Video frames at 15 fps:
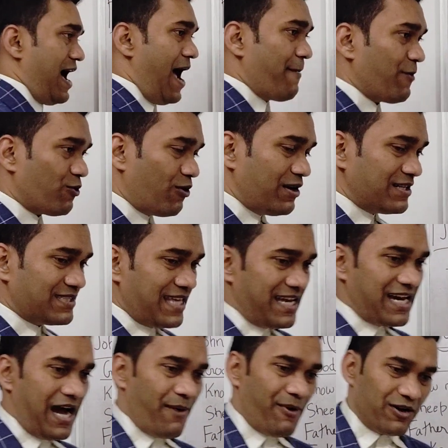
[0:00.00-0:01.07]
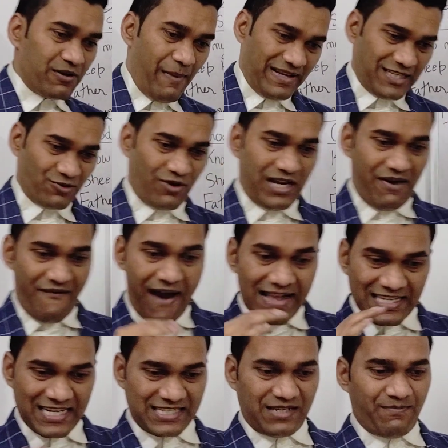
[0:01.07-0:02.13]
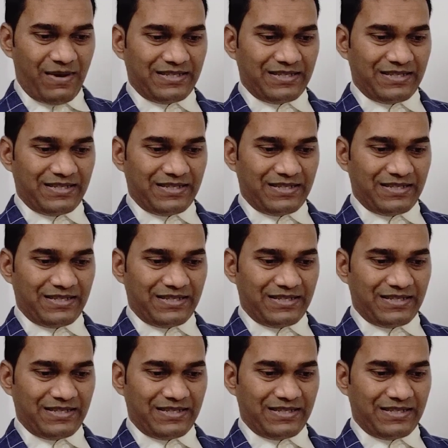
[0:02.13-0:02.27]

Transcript: I am not only saying about a message called evangelism